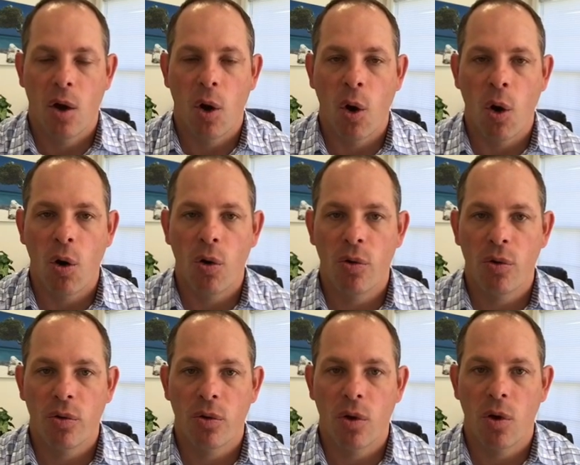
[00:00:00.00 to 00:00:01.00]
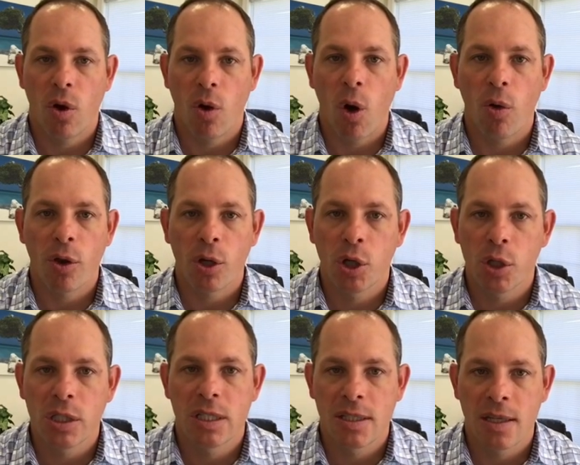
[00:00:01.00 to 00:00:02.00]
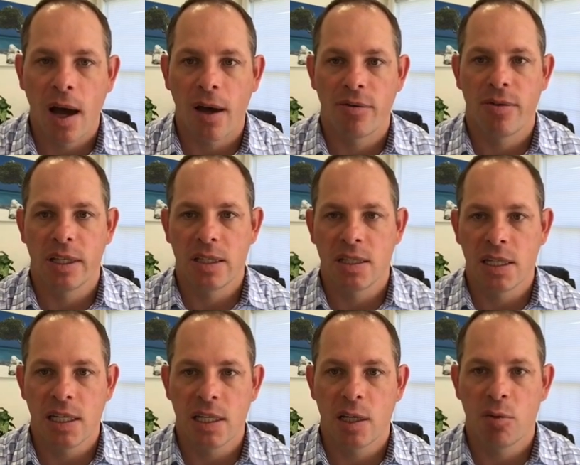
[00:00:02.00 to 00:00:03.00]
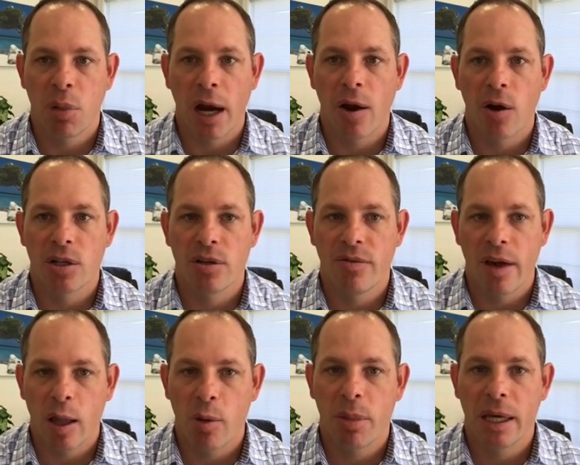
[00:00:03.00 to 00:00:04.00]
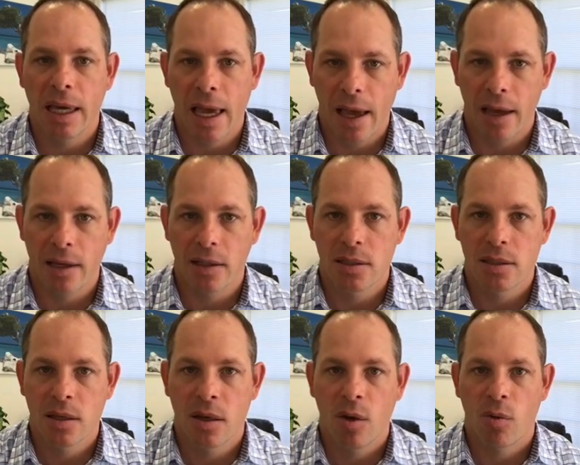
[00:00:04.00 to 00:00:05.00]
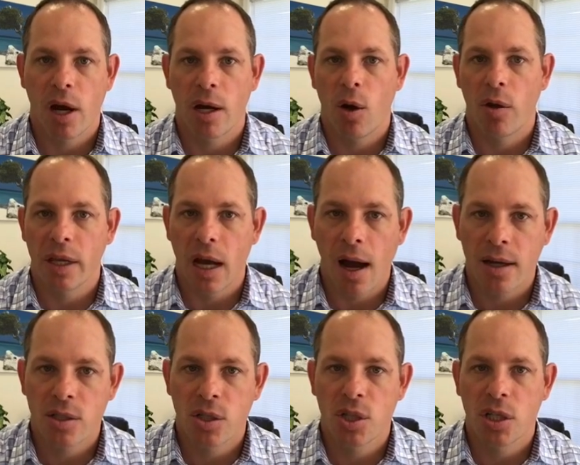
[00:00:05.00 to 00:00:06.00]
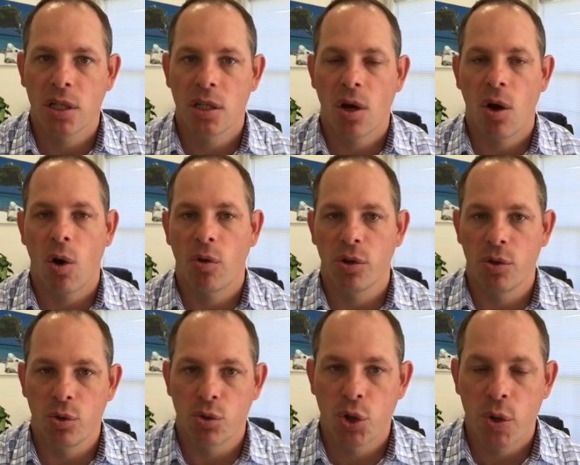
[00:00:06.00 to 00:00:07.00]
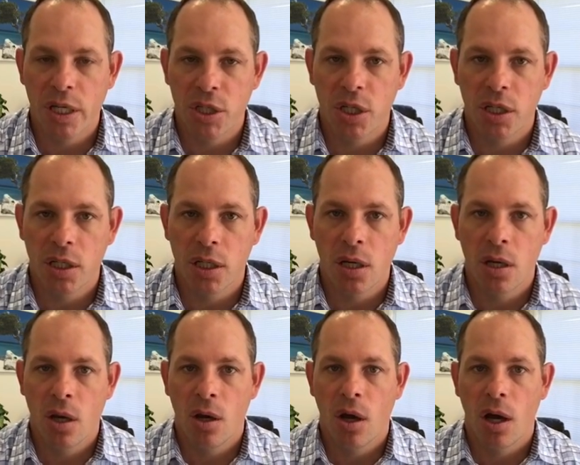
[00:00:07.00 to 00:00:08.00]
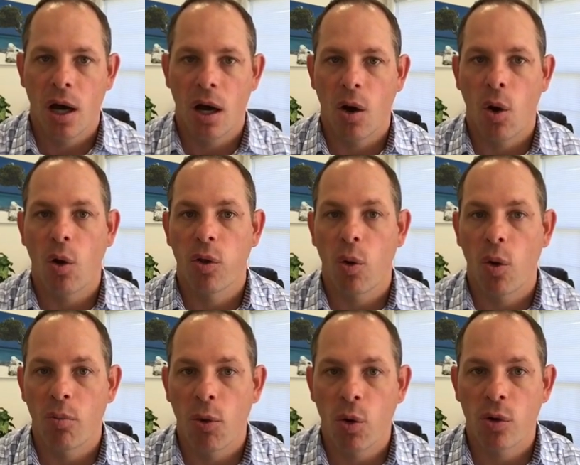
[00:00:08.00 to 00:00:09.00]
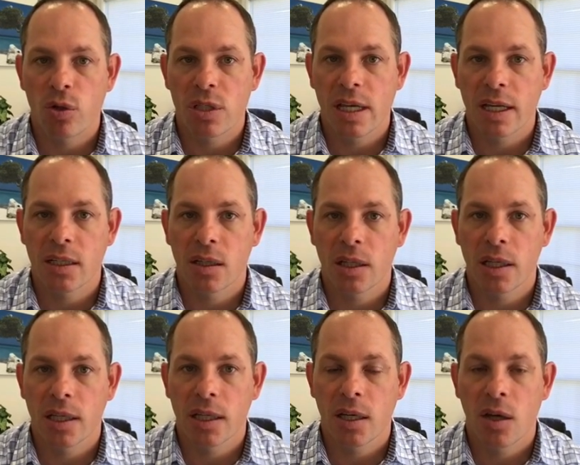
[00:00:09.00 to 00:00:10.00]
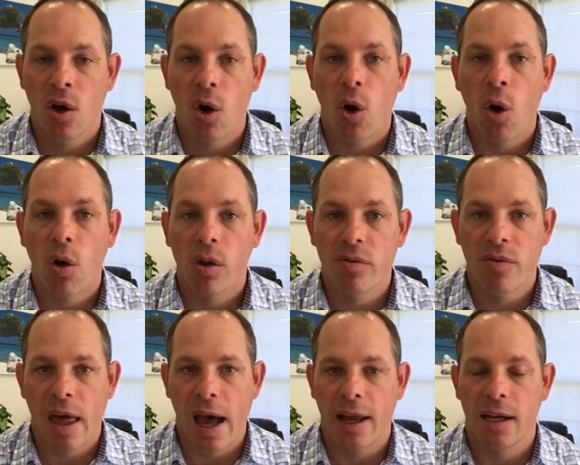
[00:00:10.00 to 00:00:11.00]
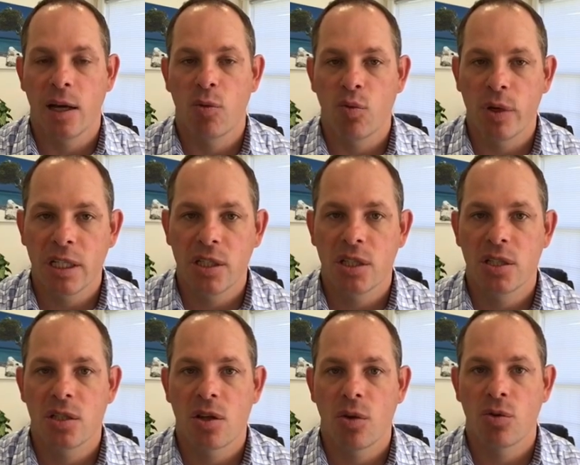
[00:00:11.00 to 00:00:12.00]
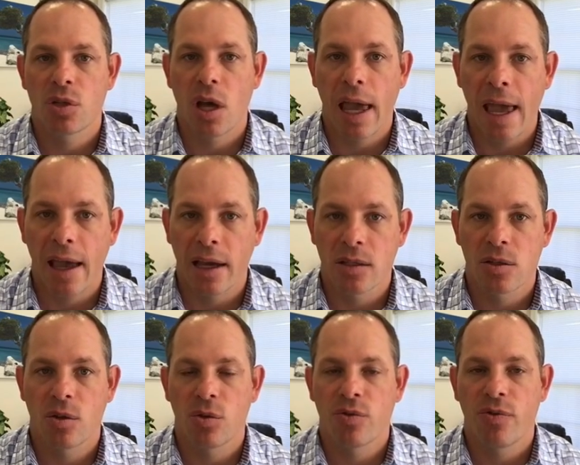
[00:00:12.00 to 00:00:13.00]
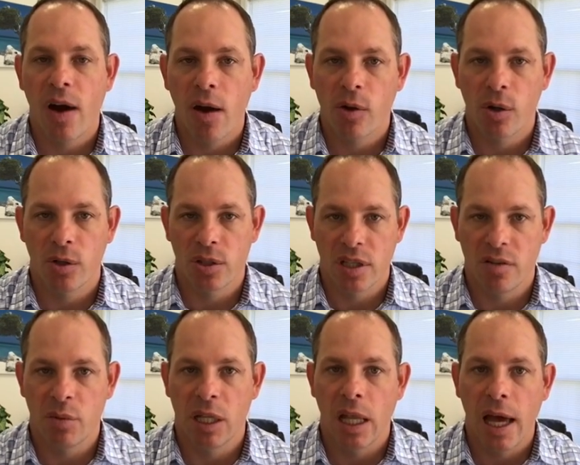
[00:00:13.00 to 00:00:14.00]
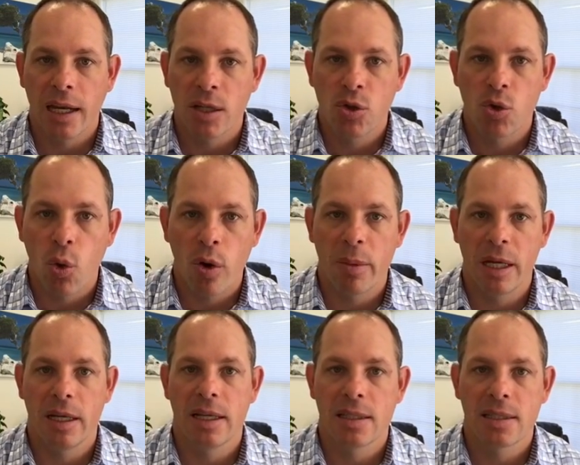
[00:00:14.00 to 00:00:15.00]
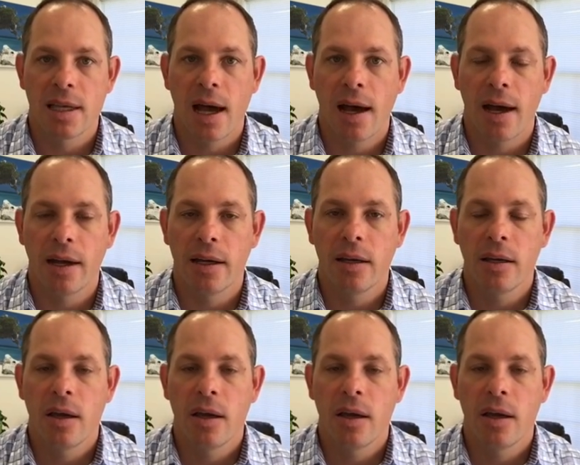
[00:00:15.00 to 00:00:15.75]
all the good stuff that's needed by our developing eggs, right? All the oxygen, all the nutrition, all the hormonal signaling, all of that, it reaches those eggs, those follicles that have been lying dormant inside